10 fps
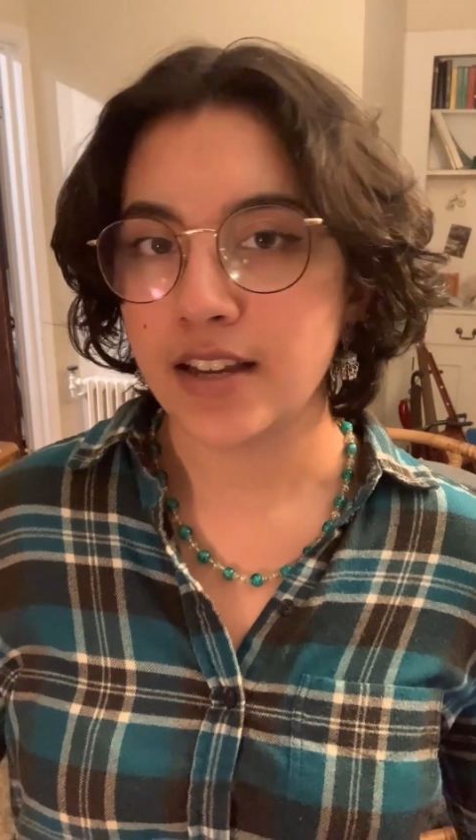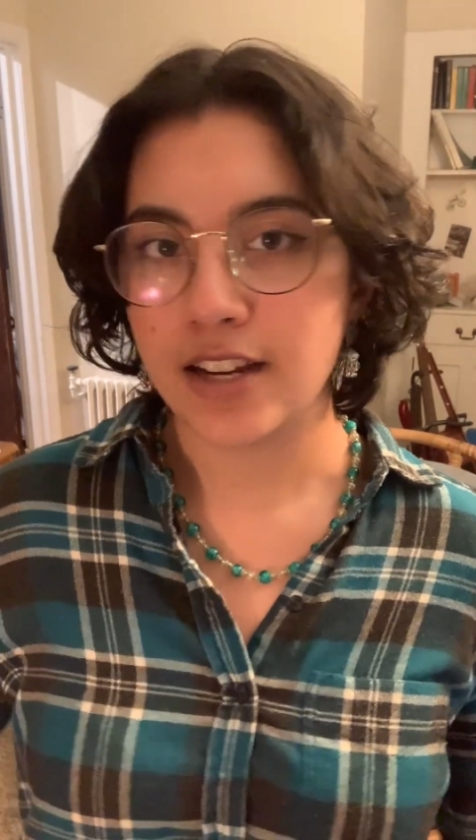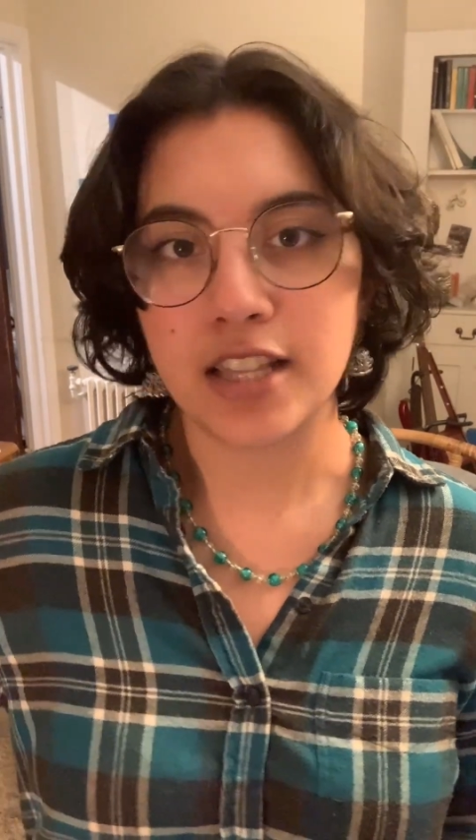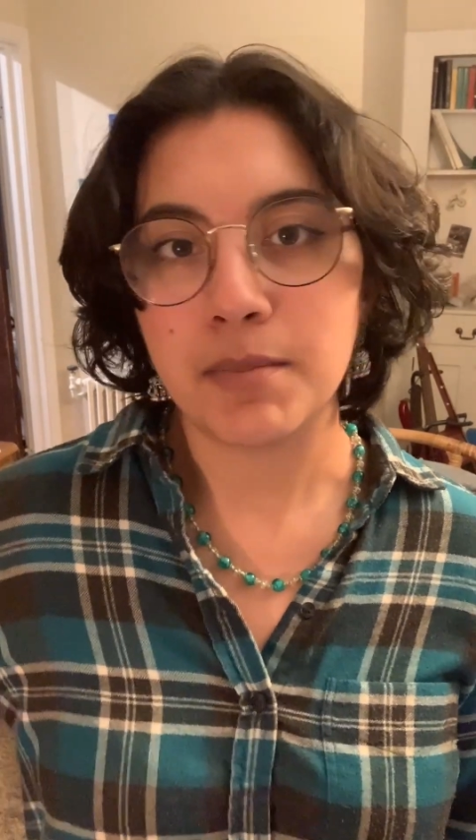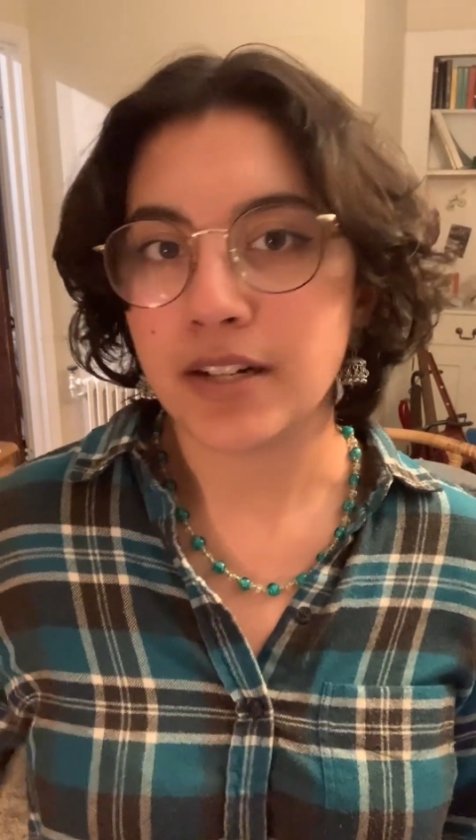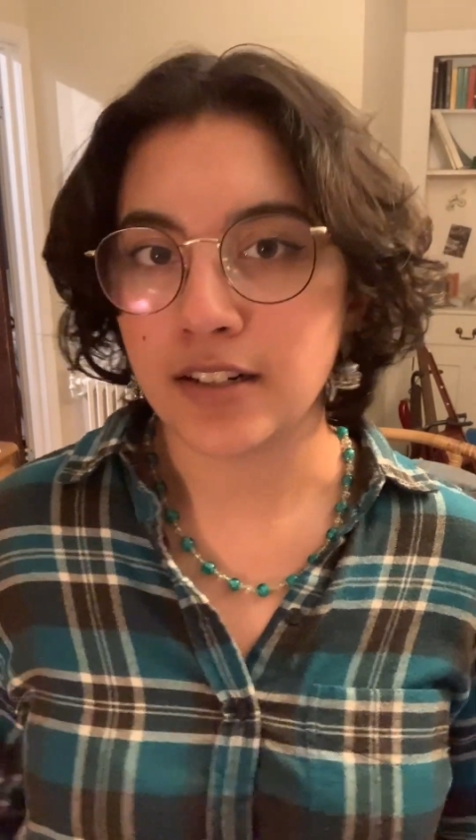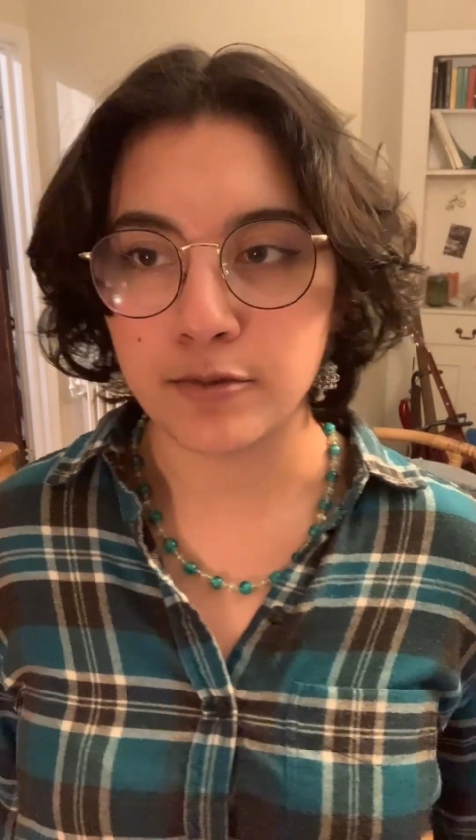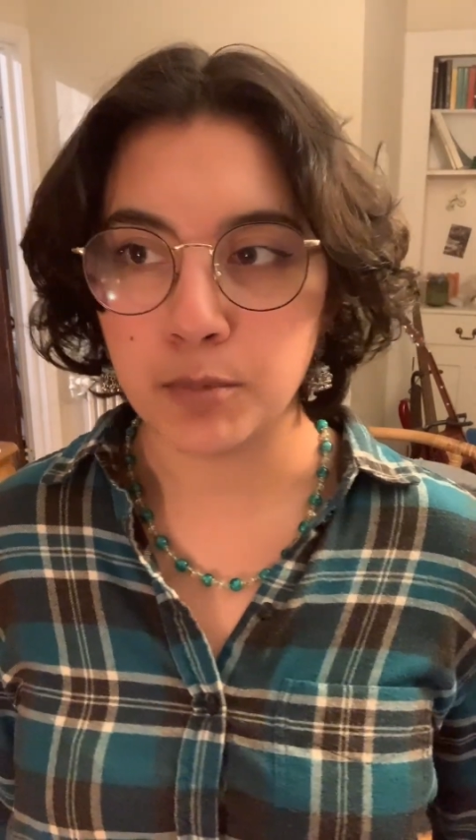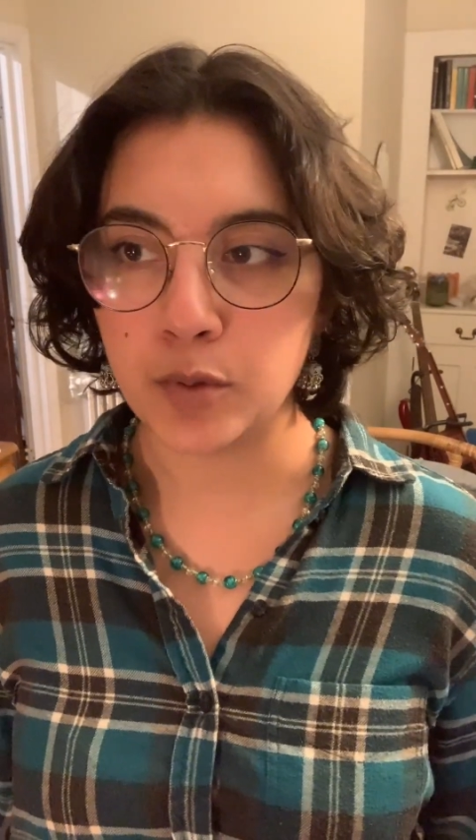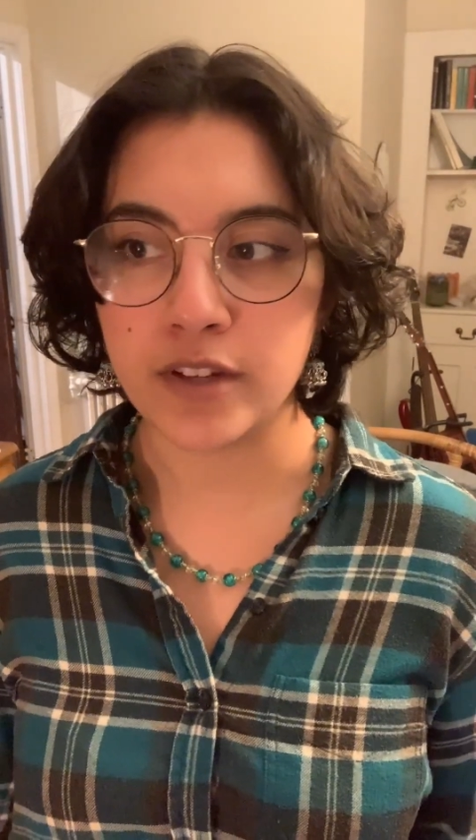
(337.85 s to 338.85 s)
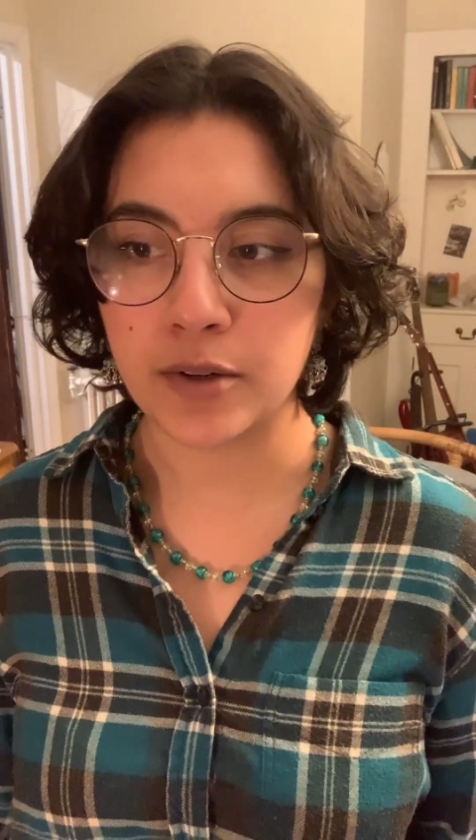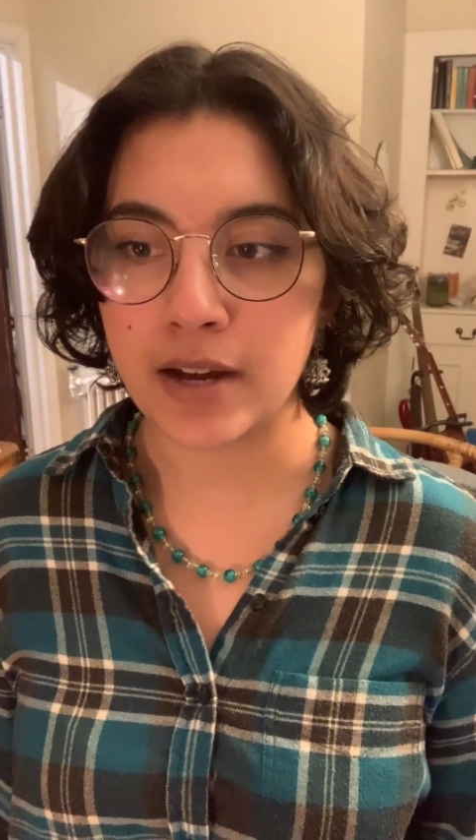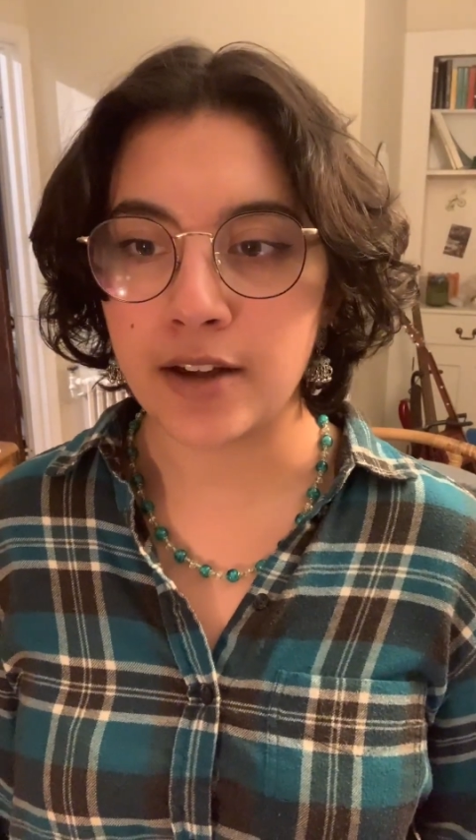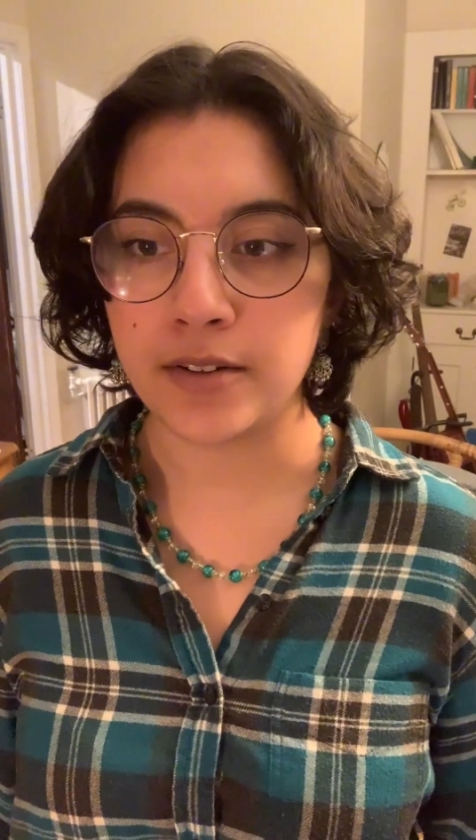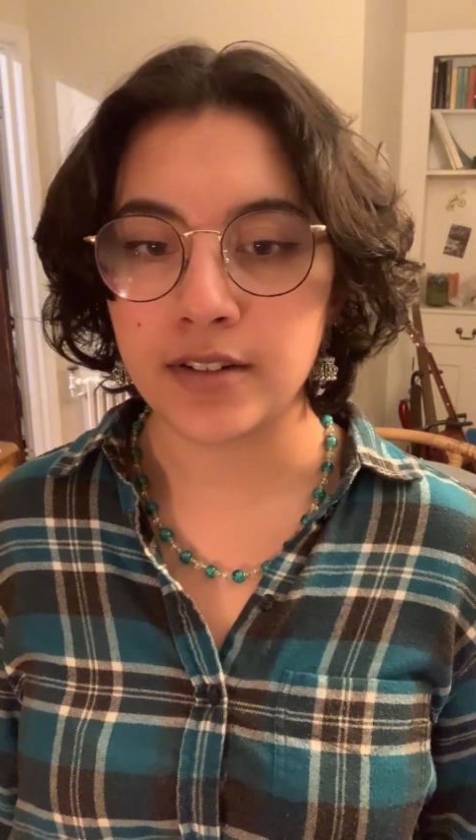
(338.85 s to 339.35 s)
in the middle of moving
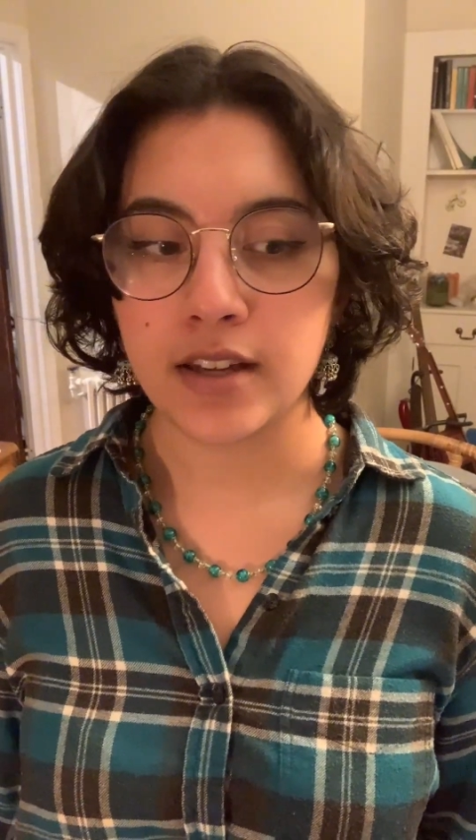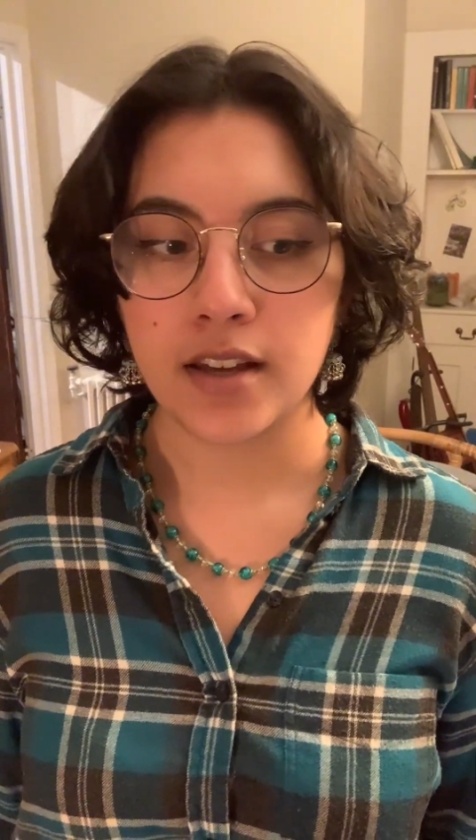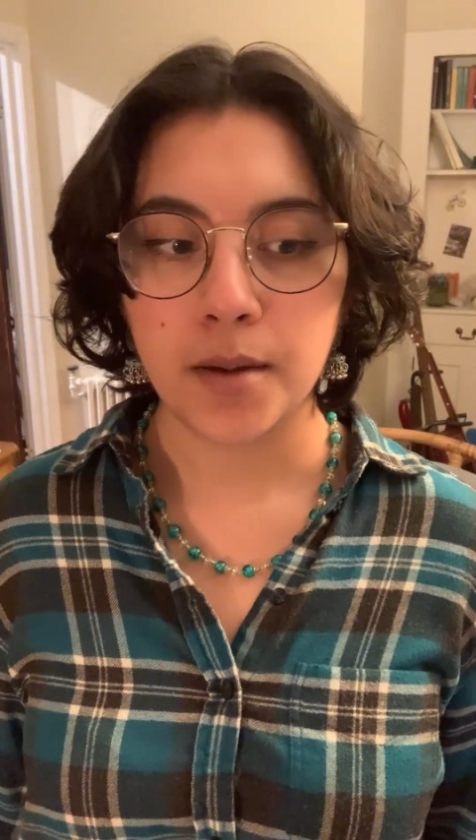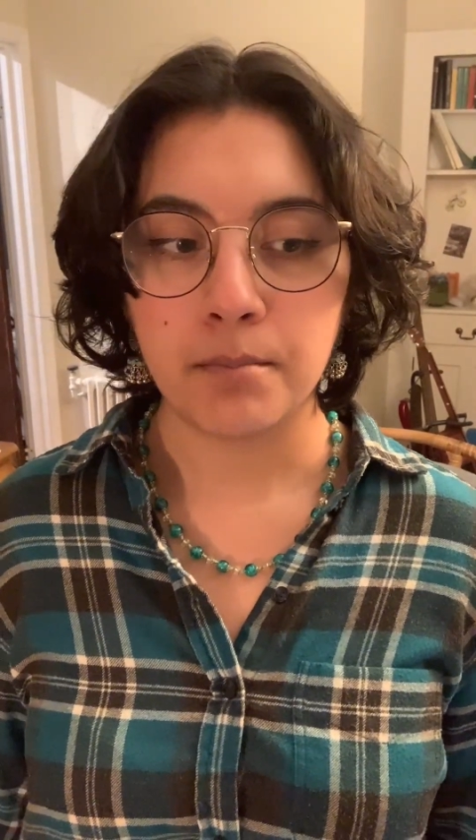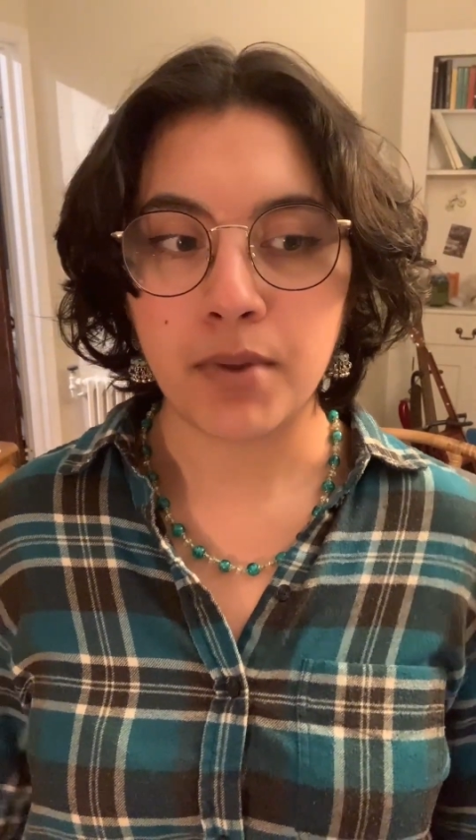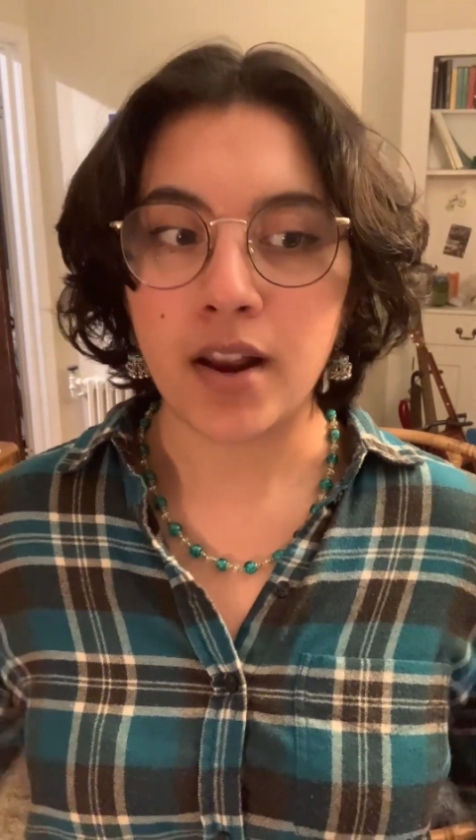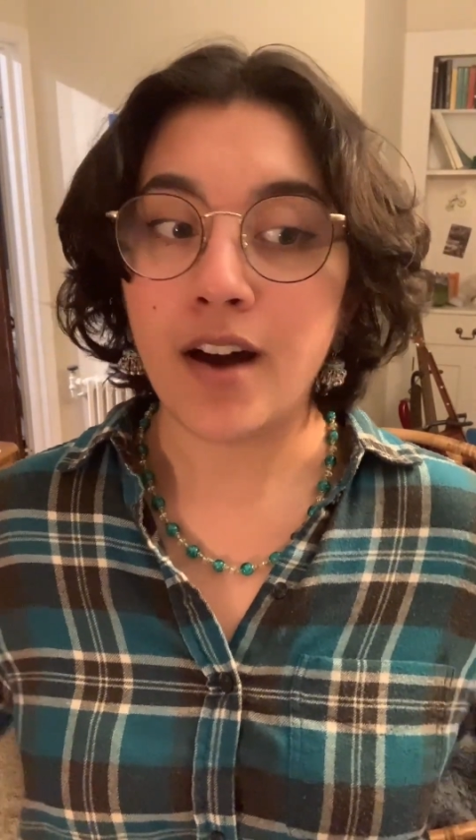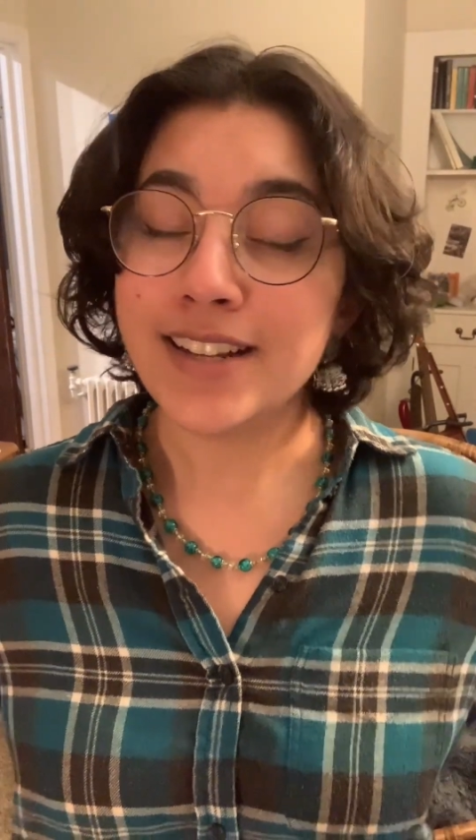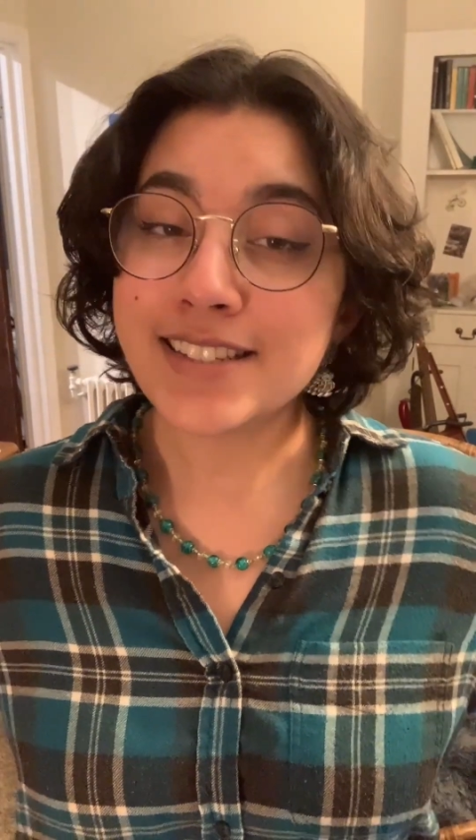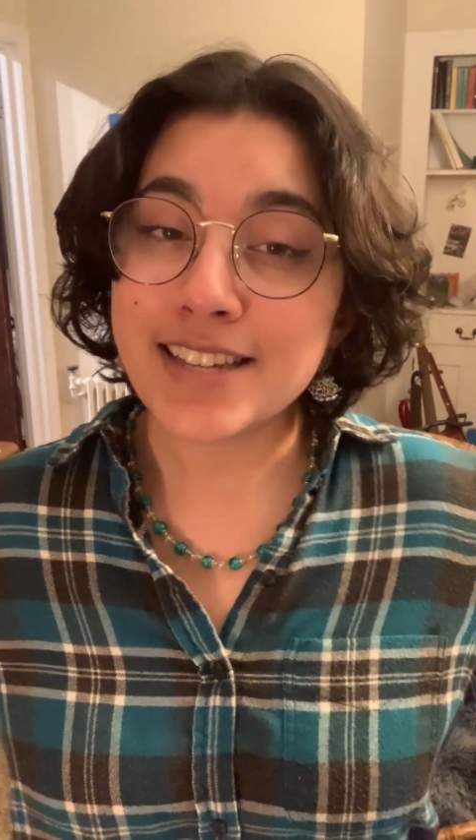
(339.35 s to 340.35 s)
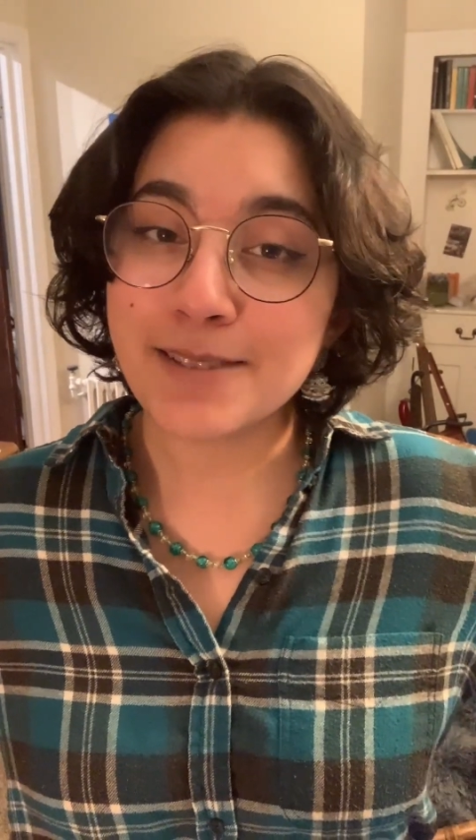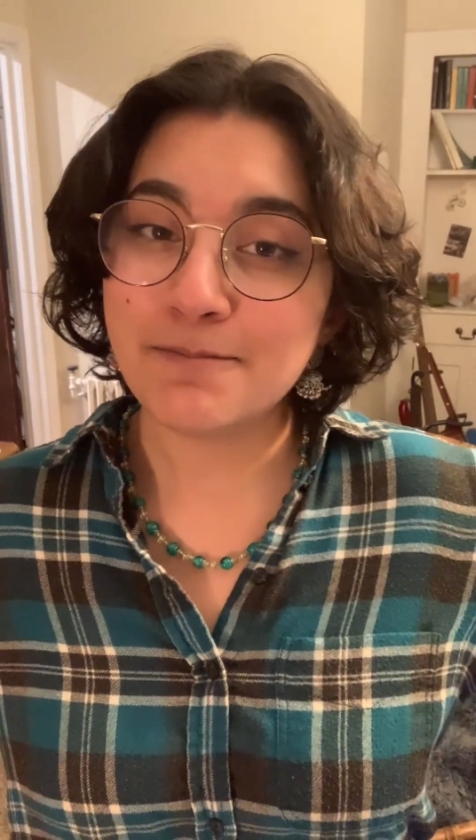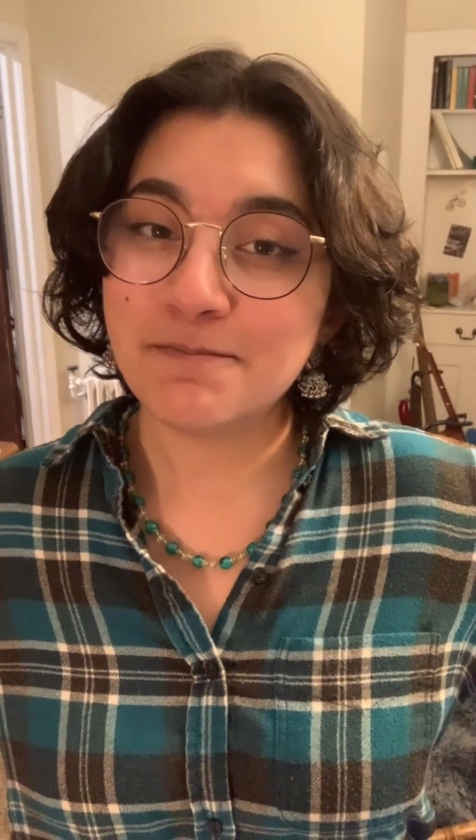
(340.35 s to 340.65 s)
around. But honestly,